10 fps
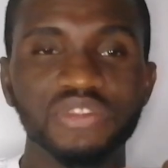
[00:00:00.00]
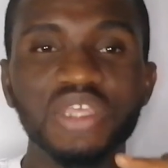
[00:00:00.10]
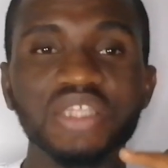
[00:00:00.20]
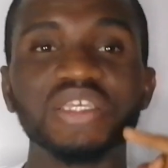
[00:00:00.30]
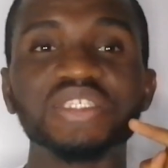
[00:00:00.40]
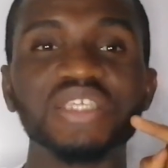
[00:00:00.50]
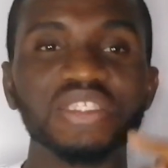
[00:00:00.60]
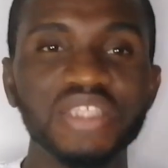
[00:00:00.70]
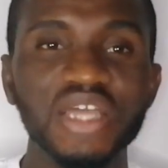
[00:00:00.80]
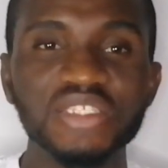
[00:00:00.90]
that
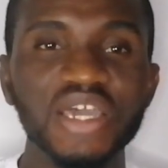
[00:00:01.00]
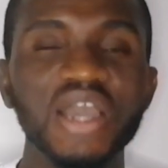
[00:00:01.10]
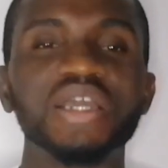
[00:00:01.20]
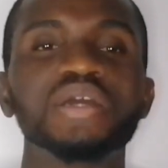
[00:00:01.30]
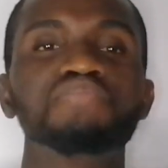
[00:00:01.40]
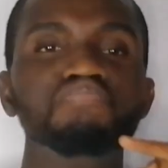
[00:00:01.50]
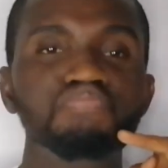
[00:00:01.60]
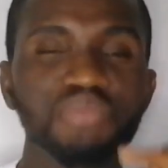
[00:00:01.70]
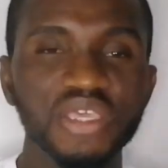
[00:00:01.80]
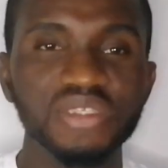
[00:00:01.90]
attack
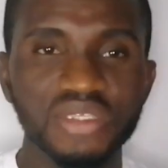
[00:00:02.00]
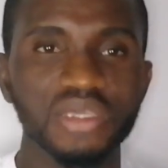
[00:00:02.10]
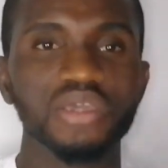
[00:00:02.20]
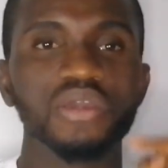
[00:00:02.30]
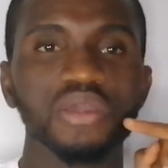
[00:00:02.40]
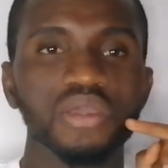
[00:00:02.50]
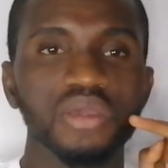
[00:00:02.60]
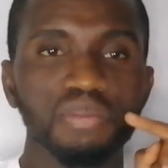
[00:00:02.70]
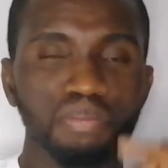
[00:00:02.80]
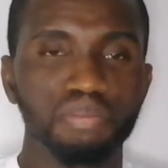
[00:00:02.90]
maize
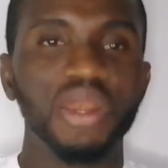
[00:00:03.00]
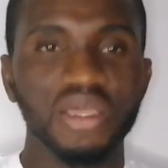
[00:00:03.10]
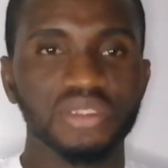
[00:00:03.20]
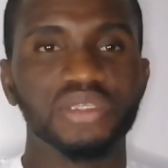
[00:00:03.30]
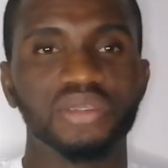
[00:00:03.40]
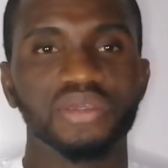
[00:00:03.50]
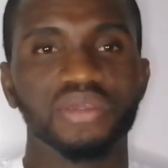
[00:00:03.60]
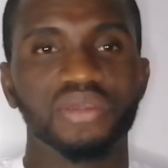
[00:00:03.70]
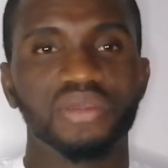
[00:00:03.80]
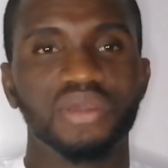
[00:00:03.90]
plant
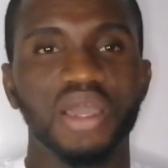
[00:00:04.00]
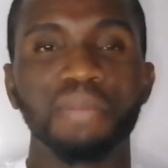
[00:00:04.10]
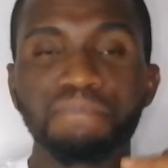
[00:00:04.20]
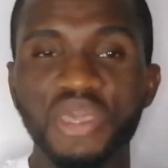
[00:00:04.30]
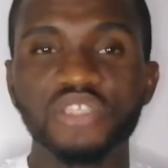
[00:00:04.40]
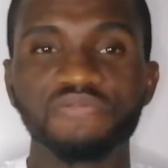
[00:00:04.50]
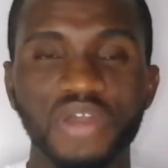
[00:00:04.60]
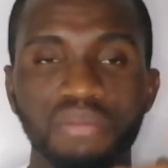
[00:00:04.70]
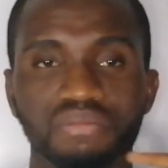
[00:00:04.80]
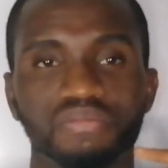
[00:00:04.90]
and maize
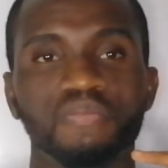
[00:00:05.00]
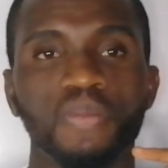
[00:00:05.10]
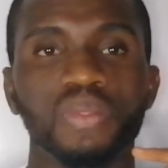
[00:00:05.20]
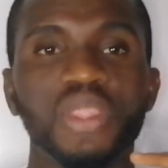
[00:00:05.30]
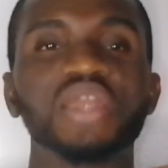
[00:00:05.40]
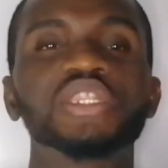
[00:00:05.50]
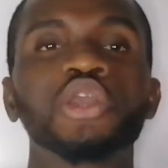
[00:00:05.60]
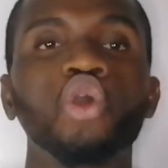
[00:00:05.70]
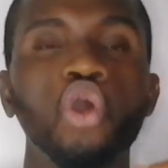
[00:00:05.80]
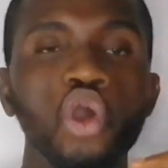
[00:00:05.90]
farm. And they
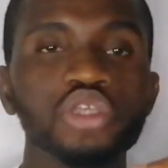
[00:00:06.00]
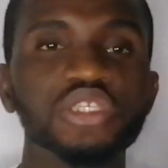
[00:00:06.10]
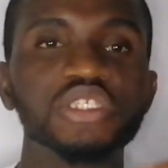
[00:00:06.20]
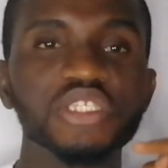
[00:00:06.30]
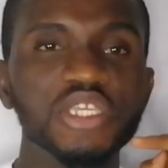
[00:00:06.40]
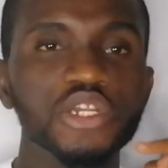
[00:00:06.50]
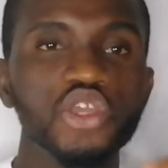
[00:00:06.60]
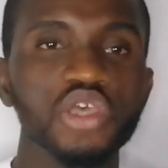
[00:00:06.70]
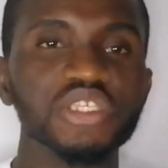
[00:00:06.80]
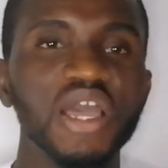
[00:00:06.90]
cause
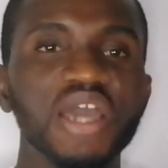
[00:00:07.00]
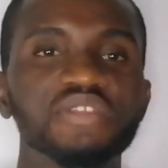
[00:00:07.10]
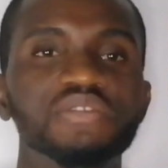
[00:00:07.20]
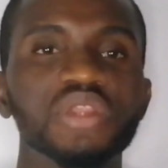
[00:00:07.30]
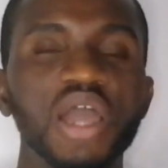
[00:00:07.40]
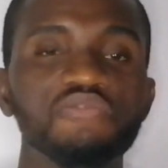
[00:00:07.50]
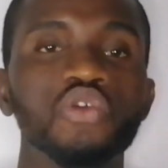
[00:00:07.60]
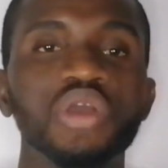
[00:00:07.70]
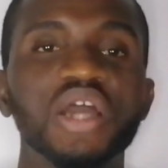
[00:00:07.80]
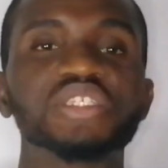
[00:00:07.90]
serious
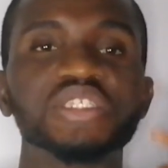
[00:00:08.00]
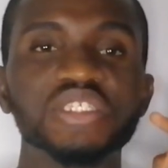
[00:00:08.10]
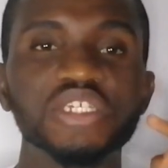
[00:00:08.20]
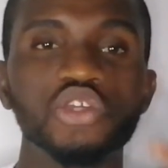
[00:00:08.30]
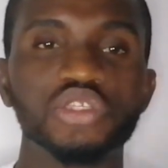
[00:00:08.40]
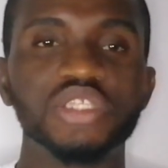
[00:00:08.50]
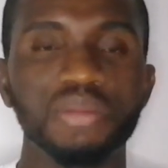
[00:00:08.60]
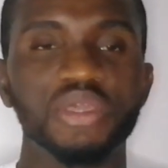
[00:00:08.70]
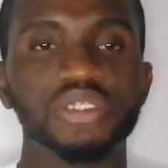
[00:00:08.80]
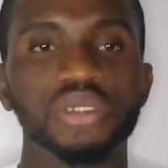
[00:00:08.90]
havoc and serious
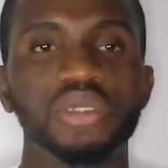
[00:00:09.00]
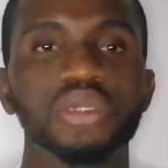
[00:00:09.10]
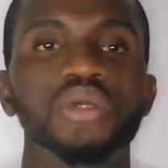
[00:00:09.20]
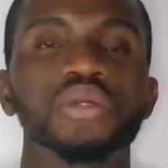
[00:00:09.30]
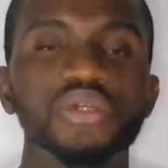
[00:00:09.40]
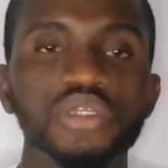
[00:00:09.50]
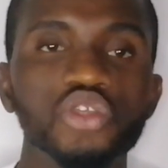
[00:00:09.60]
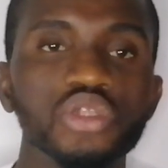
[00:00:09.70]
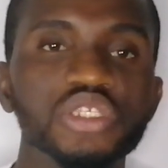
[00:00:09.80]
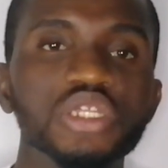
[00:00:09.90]
damage,
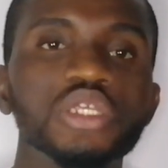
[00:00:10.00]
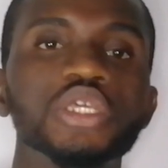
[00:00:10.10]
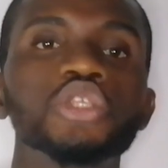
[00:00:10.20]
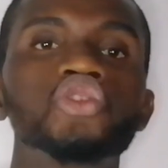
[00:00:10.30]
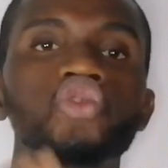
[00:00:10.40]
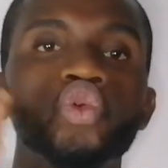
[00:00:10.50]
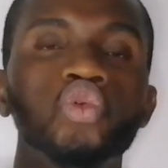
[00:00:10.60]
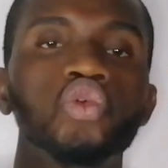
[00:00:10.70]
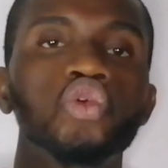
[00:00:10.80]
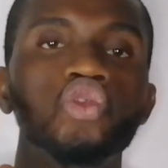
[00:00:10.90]
resulting into
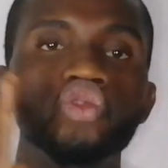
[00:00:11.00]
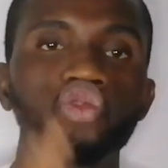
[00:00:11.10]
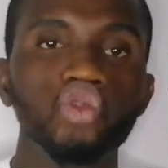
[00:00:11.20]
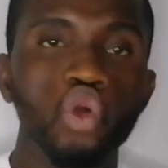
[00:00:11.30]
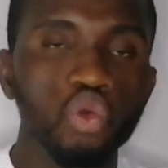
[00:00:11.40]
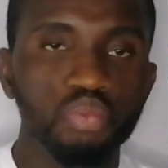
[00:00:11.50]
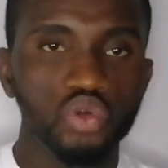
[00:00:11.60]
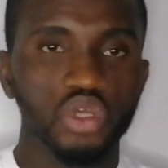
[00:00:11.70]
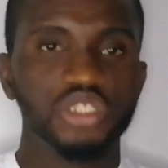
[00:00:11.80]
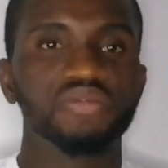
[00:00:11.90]
low
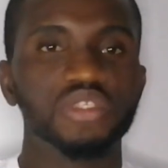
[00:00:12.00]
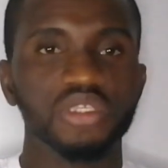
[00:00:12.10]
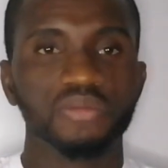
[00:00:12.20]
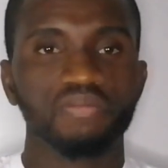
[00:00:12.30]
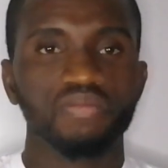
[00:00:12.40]
productivity.